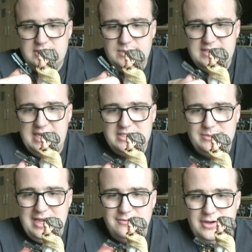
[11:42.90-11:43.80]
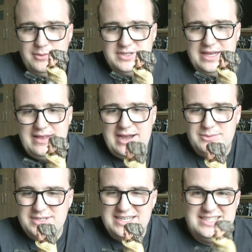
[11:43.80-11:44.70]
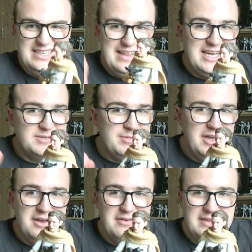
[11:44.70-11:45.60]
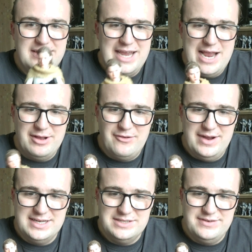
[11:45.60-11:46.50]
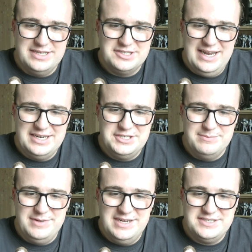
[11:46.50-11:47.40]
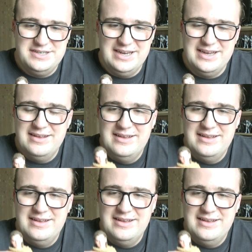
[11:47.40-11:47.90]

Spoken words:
always that to wait out for. I'd always like to see that as part of the gaming greats of the vintage collection personally,